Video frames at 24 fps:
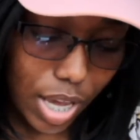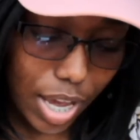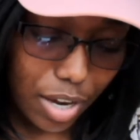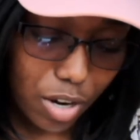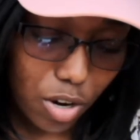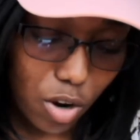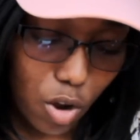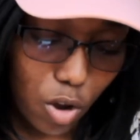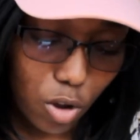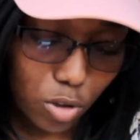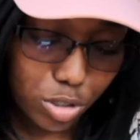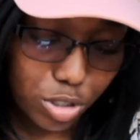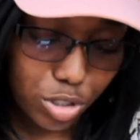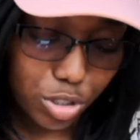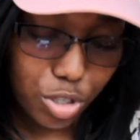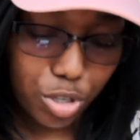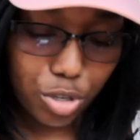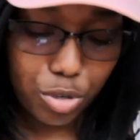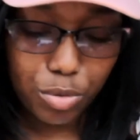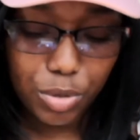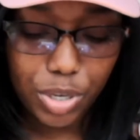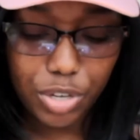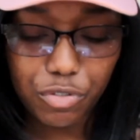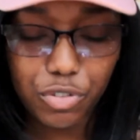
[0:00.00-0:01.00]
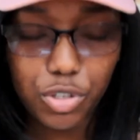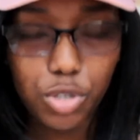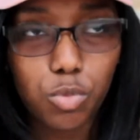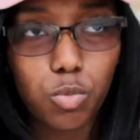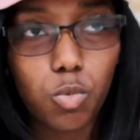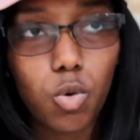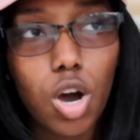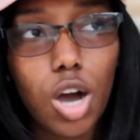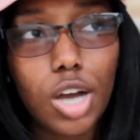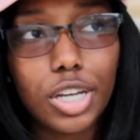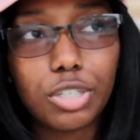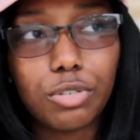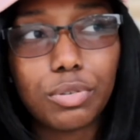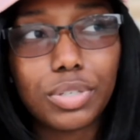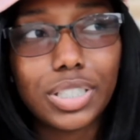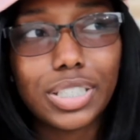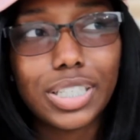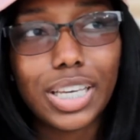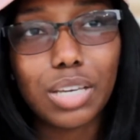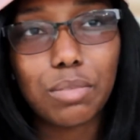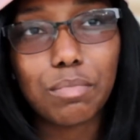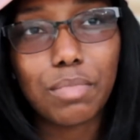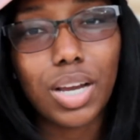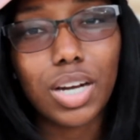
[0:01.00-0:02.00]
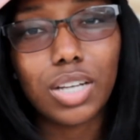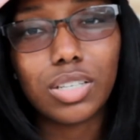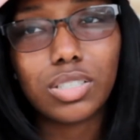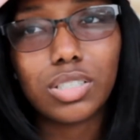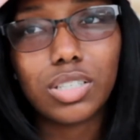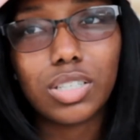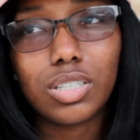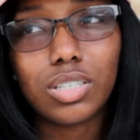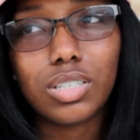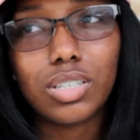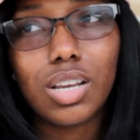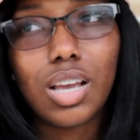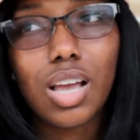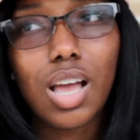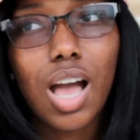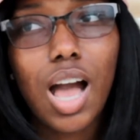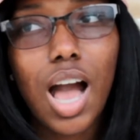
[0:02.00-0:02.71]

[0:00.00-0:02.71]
And also, if you want, you can take medicine.